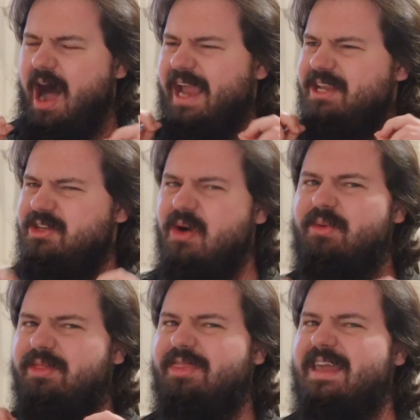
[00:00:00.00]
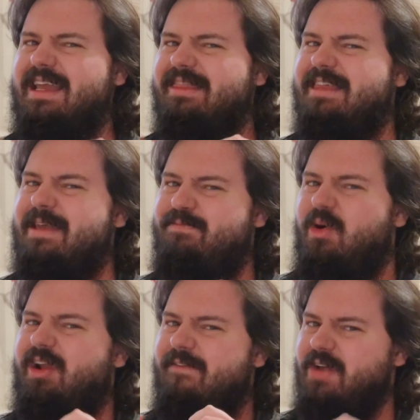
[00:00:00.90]
I don't think they
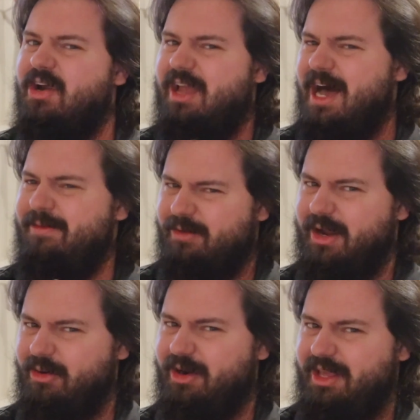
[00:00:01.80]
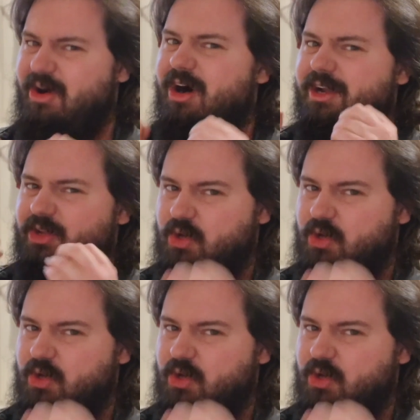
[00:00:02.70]
put a very high priority on